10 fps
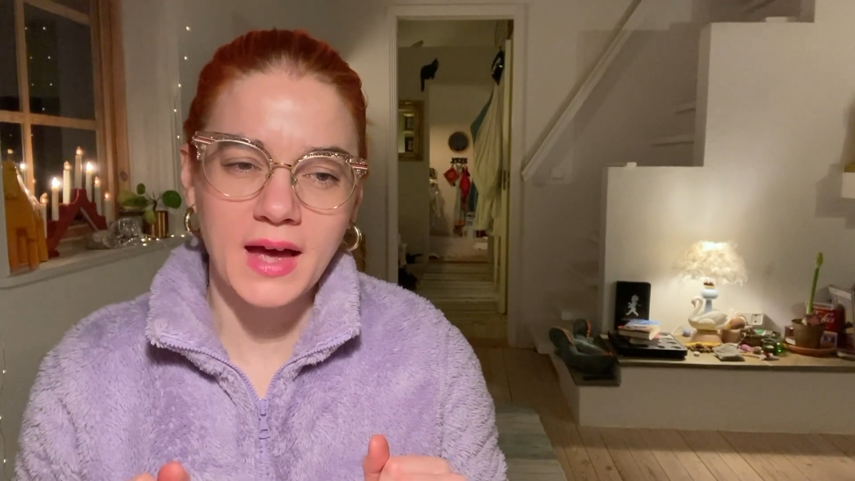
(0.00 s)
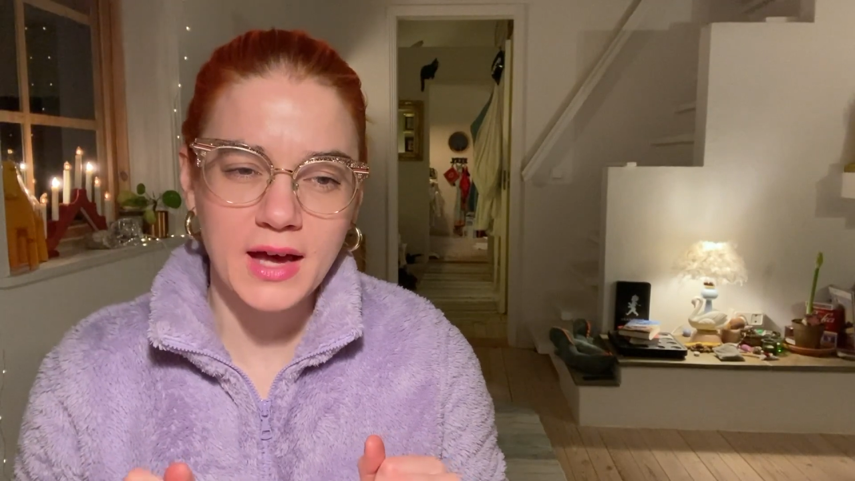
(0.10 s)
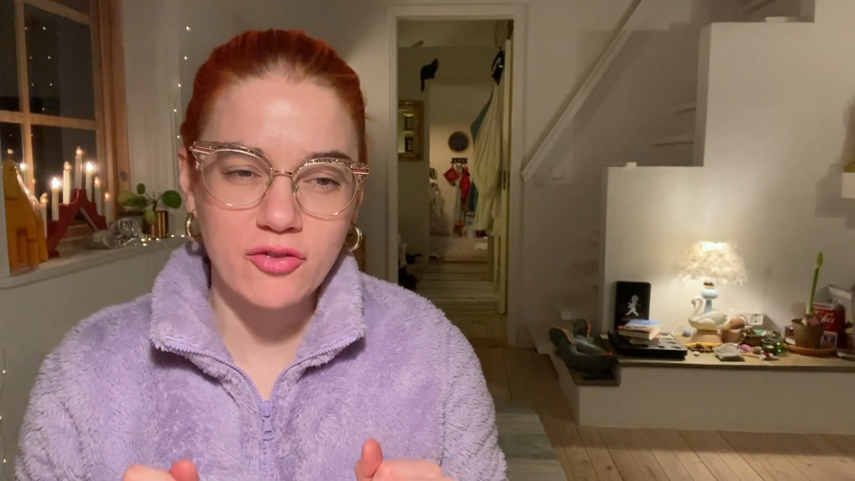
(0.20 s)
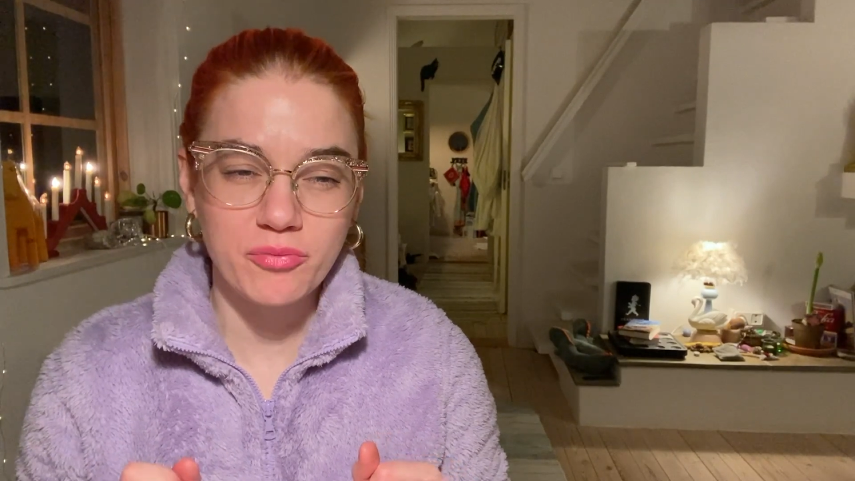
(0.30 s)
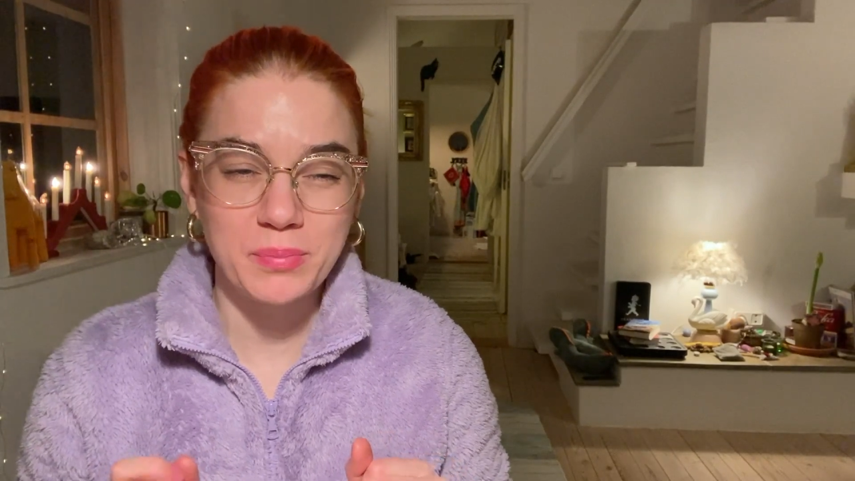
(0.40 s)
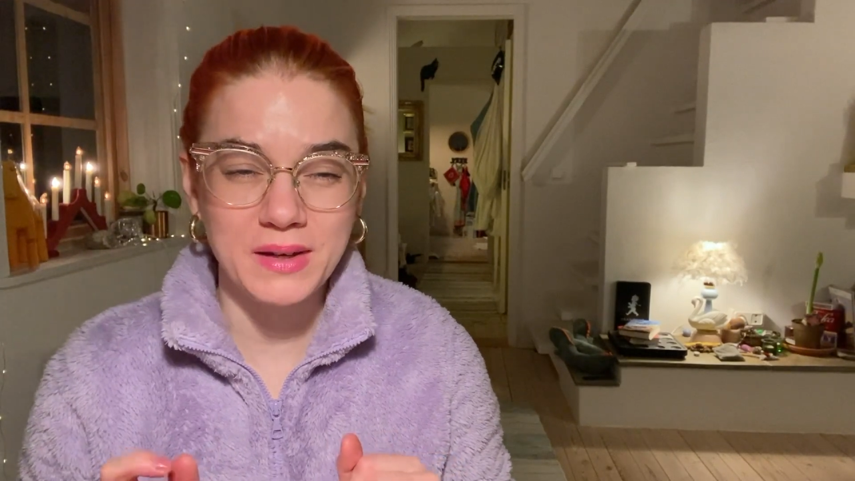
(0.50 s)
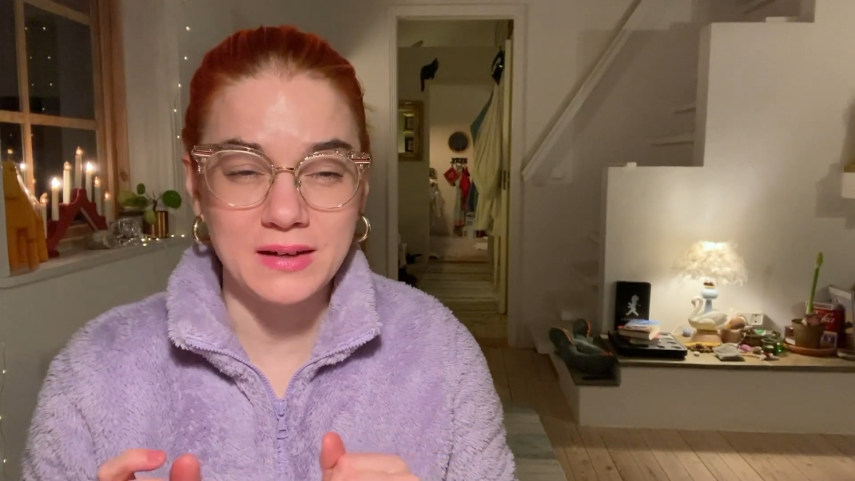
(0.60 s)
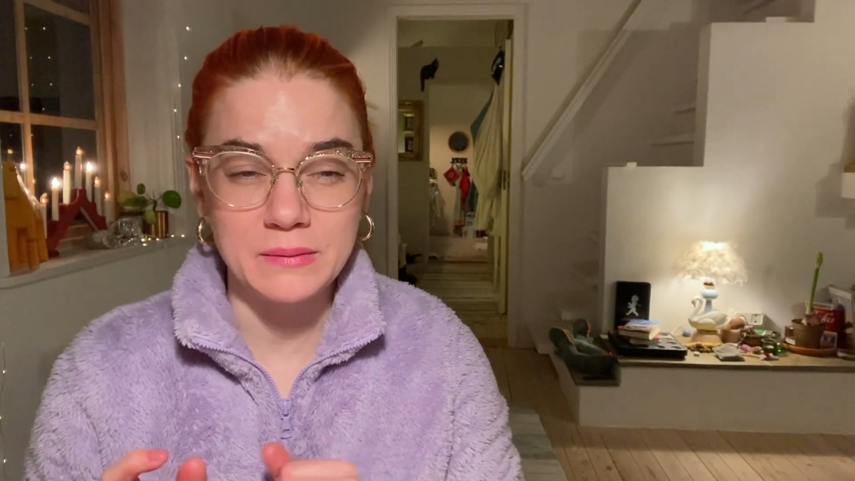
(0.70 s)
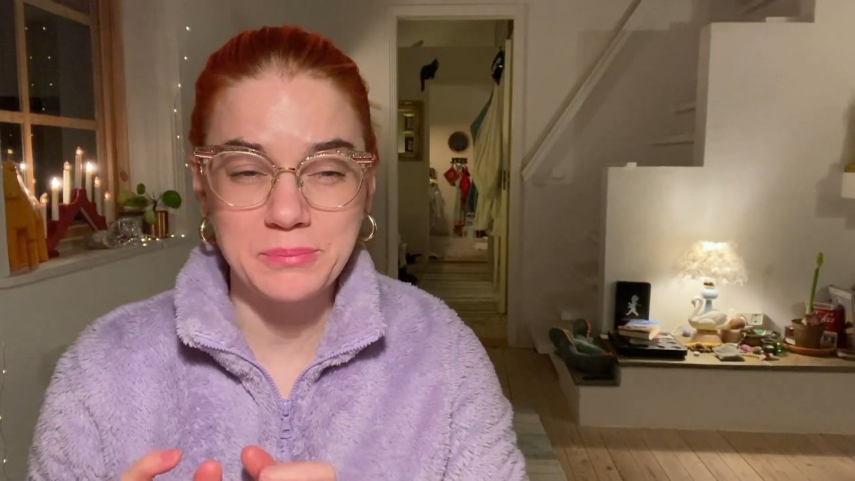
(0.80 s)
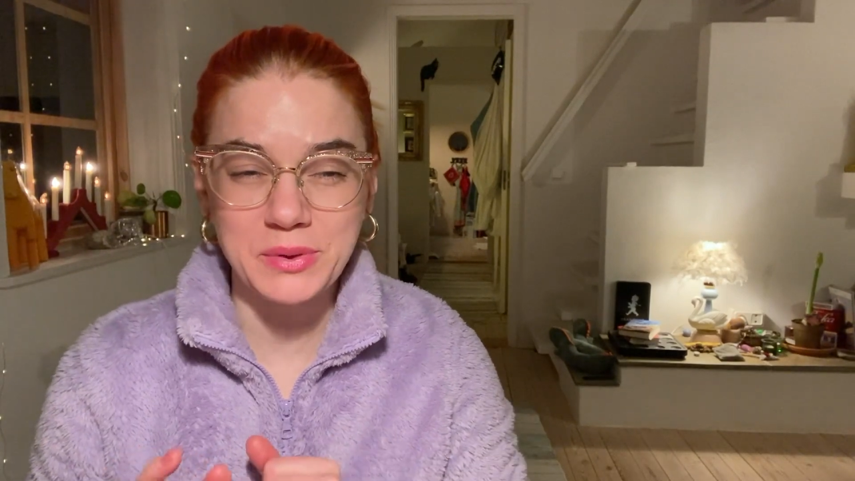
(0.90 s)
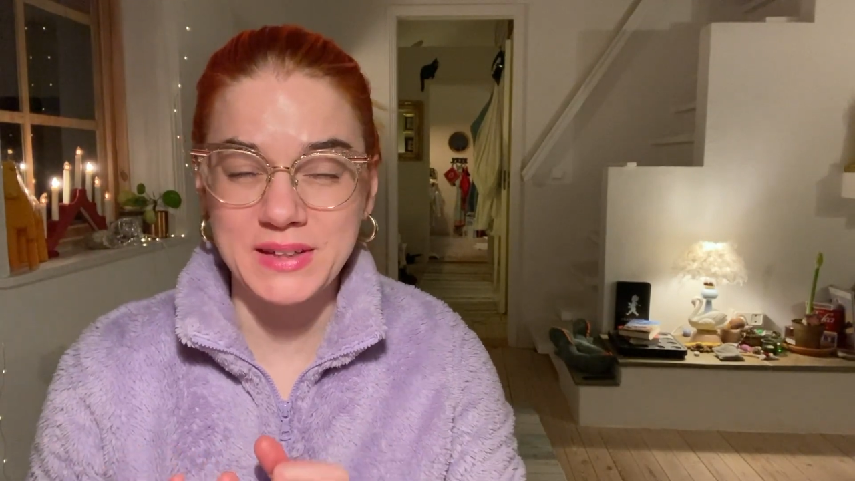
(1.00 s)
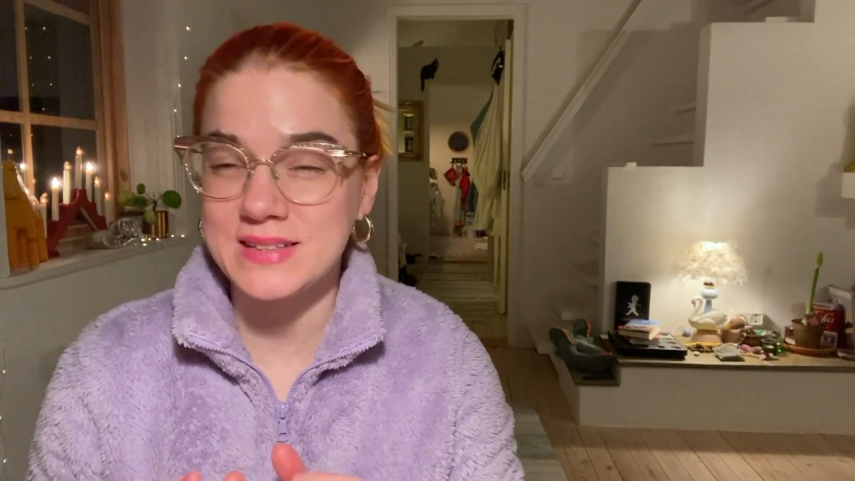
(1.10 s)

have been pretty